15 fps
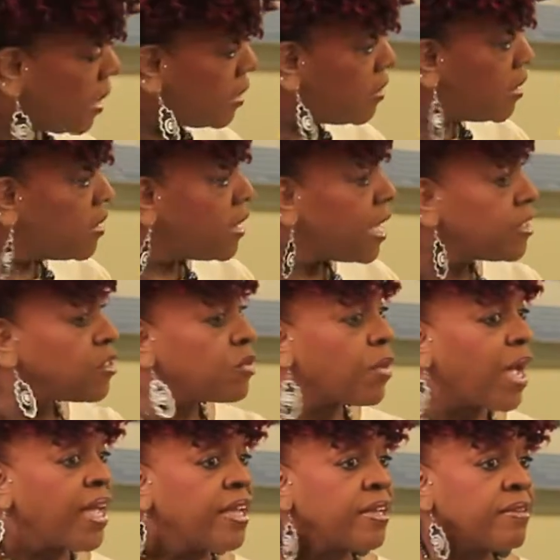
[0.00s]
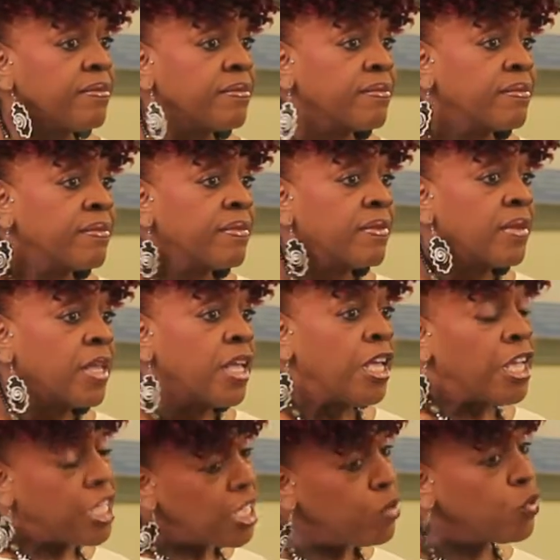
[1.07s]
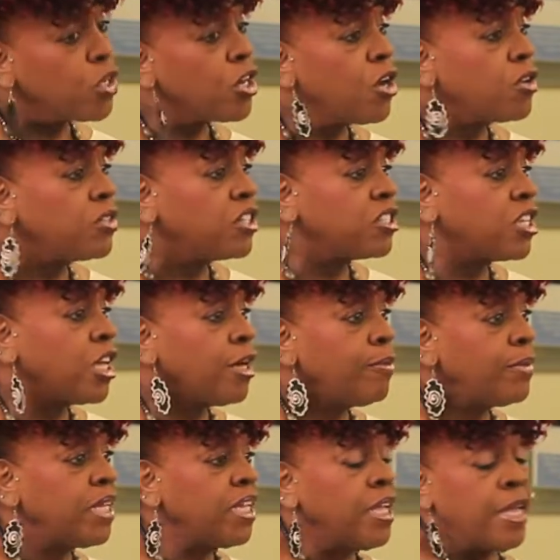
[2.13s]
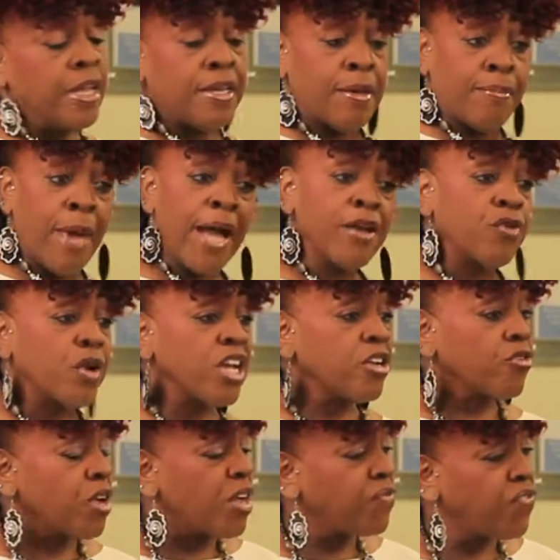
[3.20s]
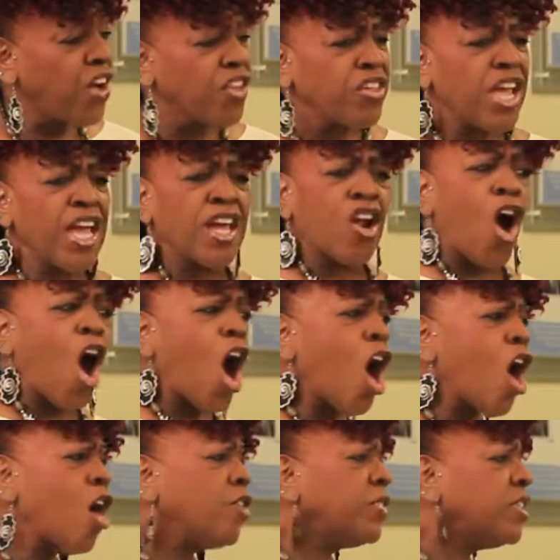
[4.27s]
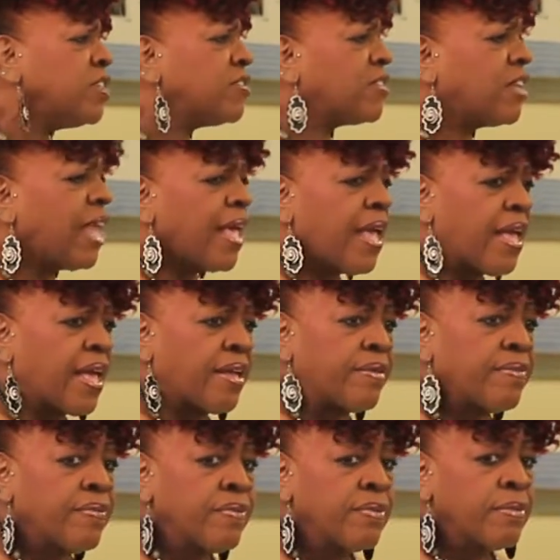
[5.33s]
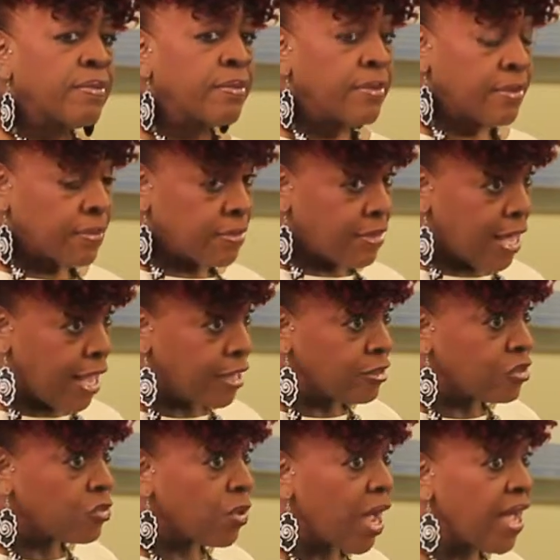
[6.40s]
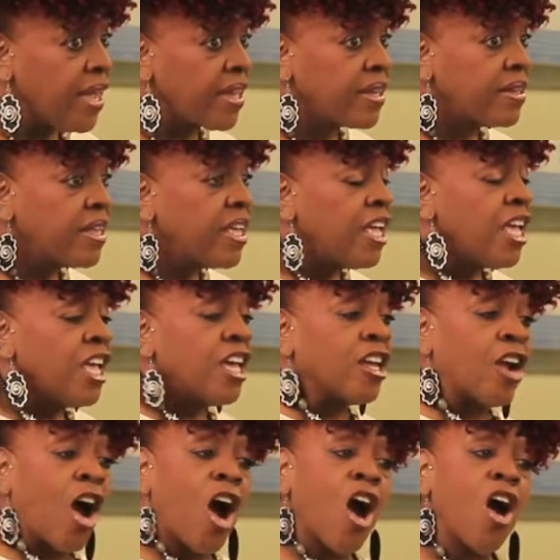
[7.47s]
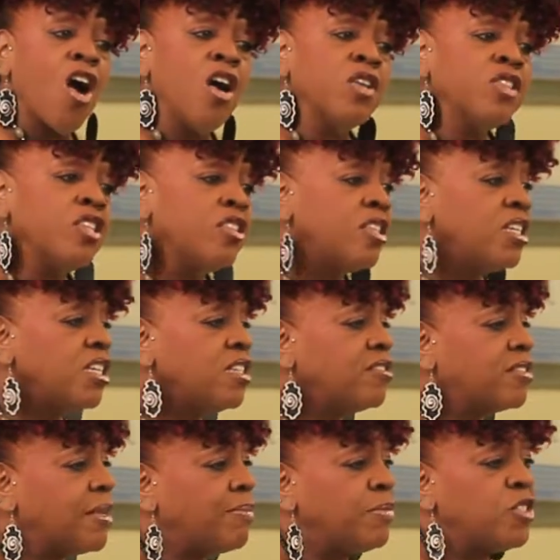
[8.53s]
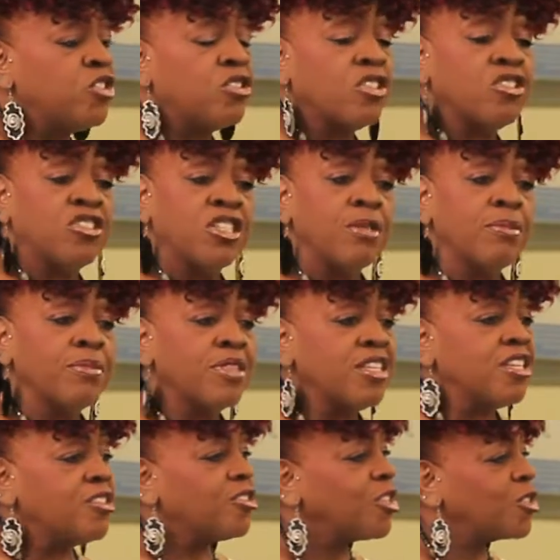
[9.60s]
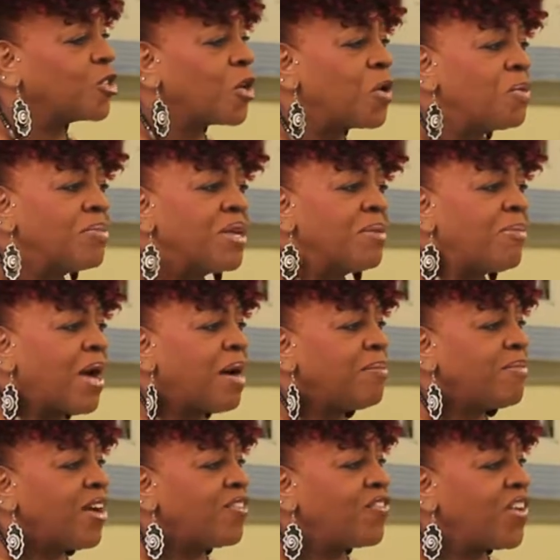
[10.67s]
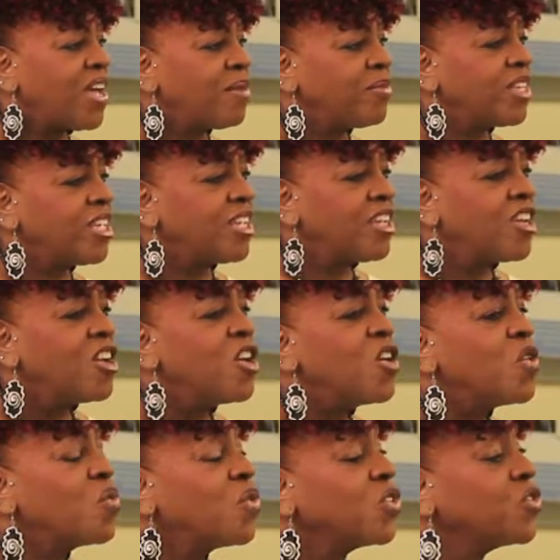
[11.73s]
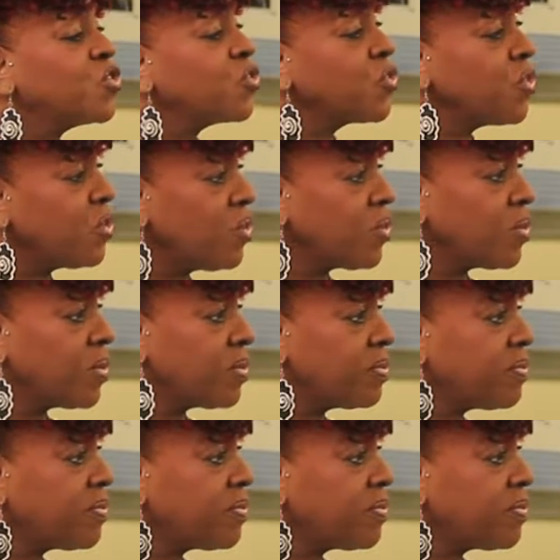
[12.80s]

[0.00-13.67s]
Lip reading: They said, that's right. He went on to tell me that my great-grandfather had all this land. That's right. And all the things that Mr. Jim Thiers had told me about my family were true.